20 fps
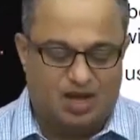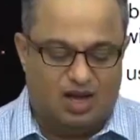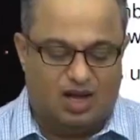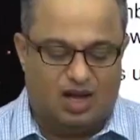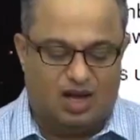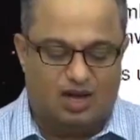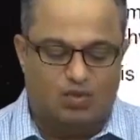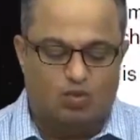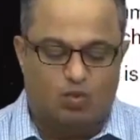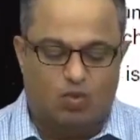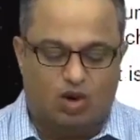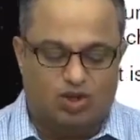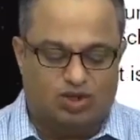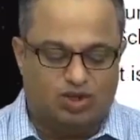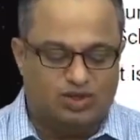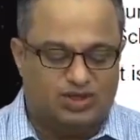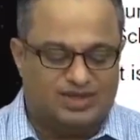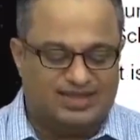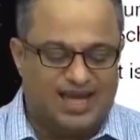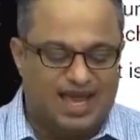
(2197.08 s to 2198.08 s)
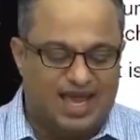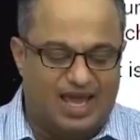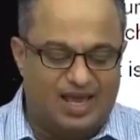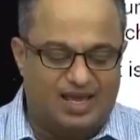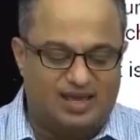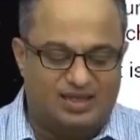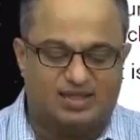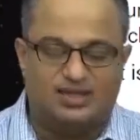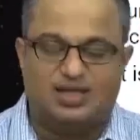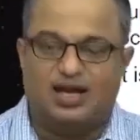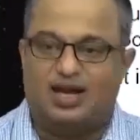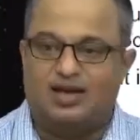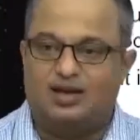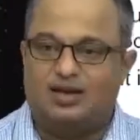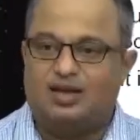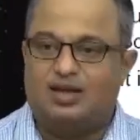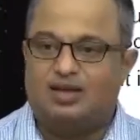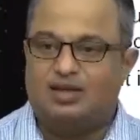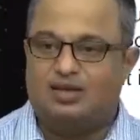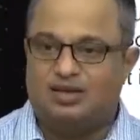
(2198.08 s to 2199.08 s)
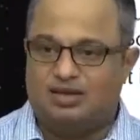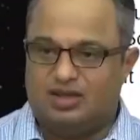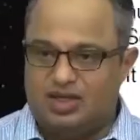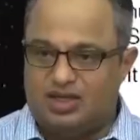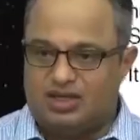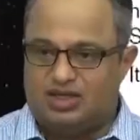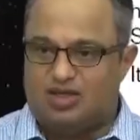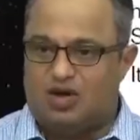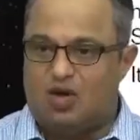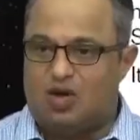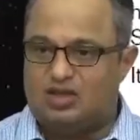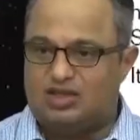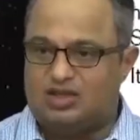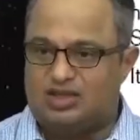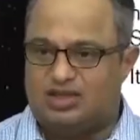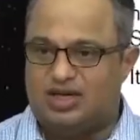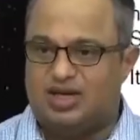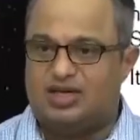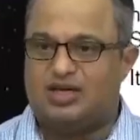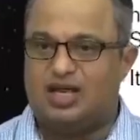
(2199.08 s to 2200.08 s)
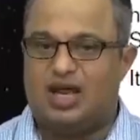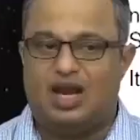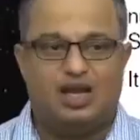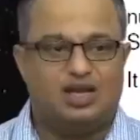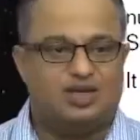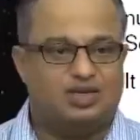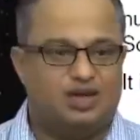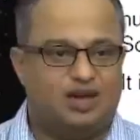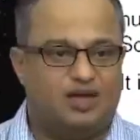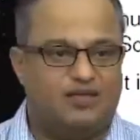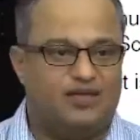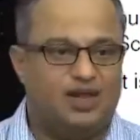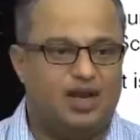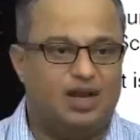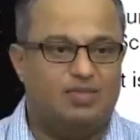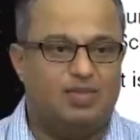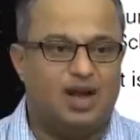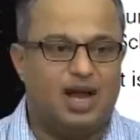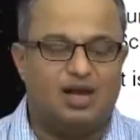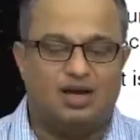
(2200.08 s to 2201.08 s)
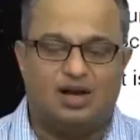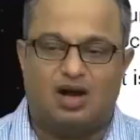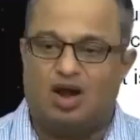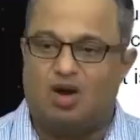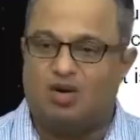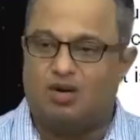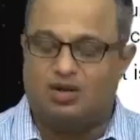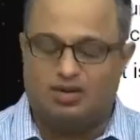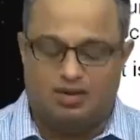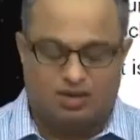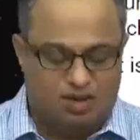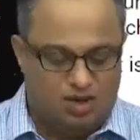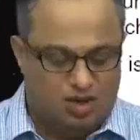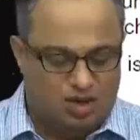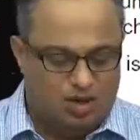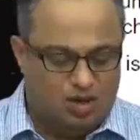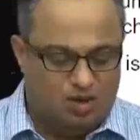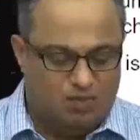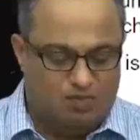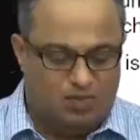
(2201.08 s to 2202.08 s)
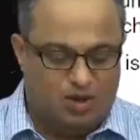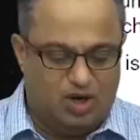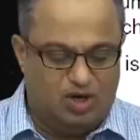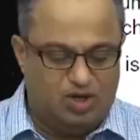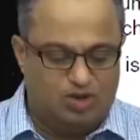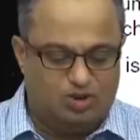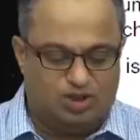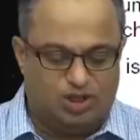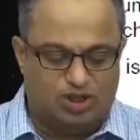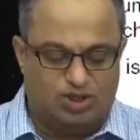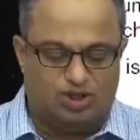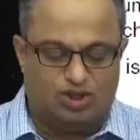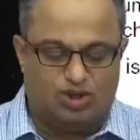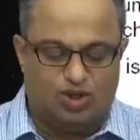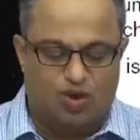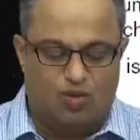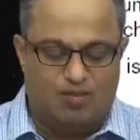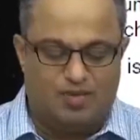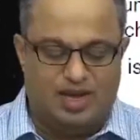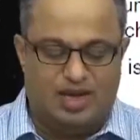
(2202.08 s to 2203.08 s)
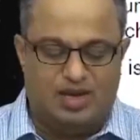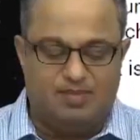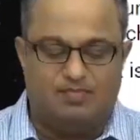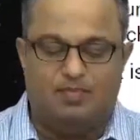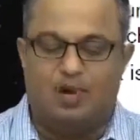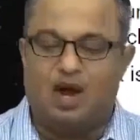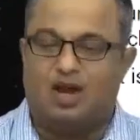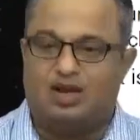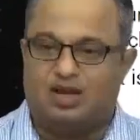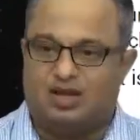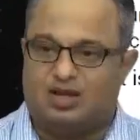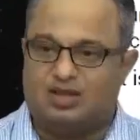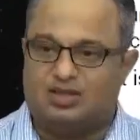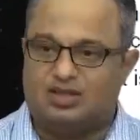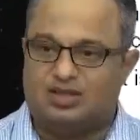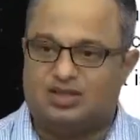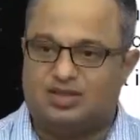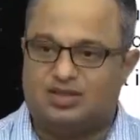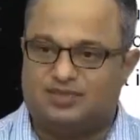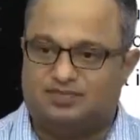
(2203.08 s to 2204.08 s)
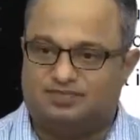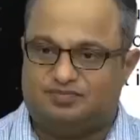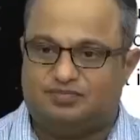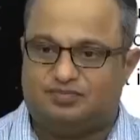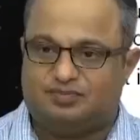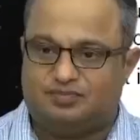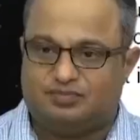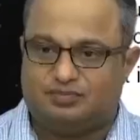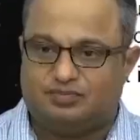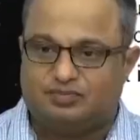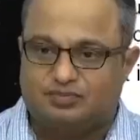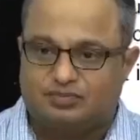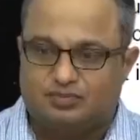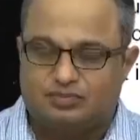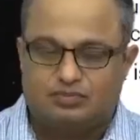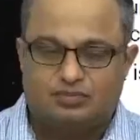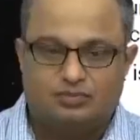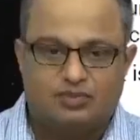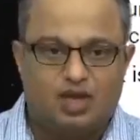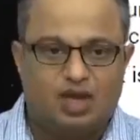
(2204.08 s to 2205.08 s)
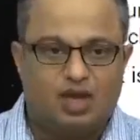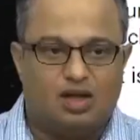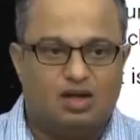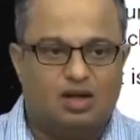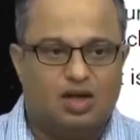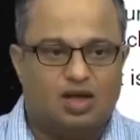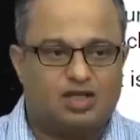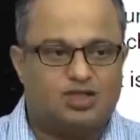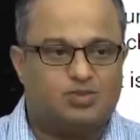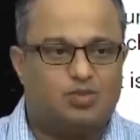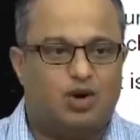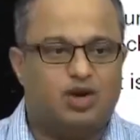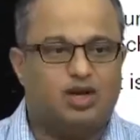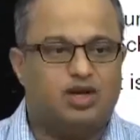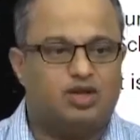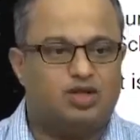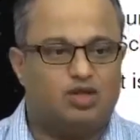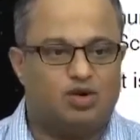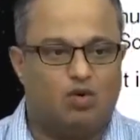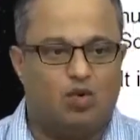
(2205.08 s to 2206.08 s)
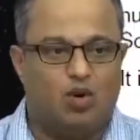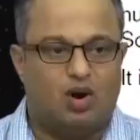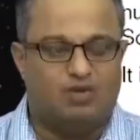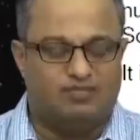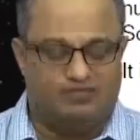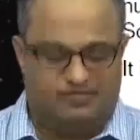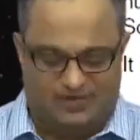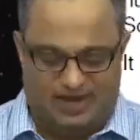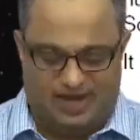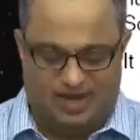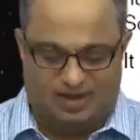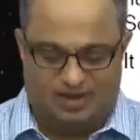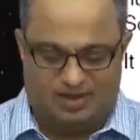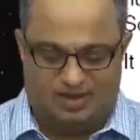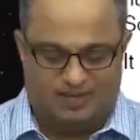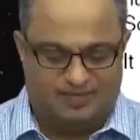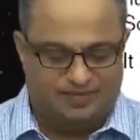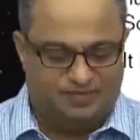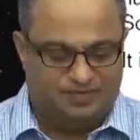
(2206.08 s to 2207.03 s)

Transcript: and what you say is that this constant electric field background produces so many particles corresponding to the quantum field,